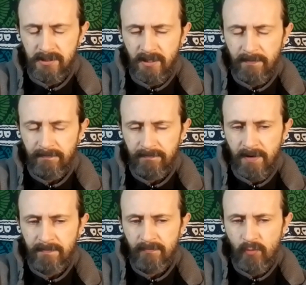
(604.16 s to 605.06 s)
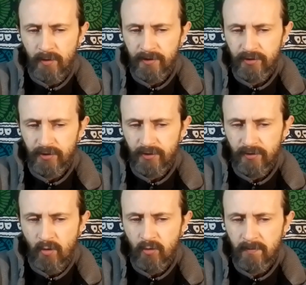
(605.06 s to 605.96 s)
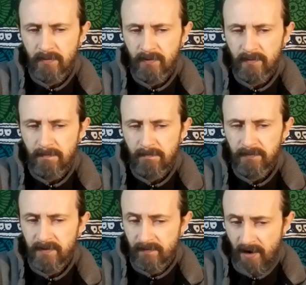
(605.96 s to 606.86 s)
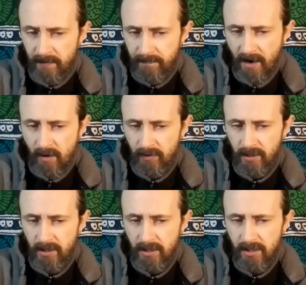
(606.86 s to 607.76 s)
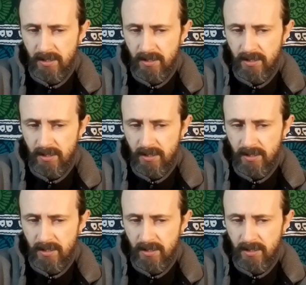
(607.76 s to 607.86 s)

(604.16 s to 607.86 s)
Step up more into your own divine power.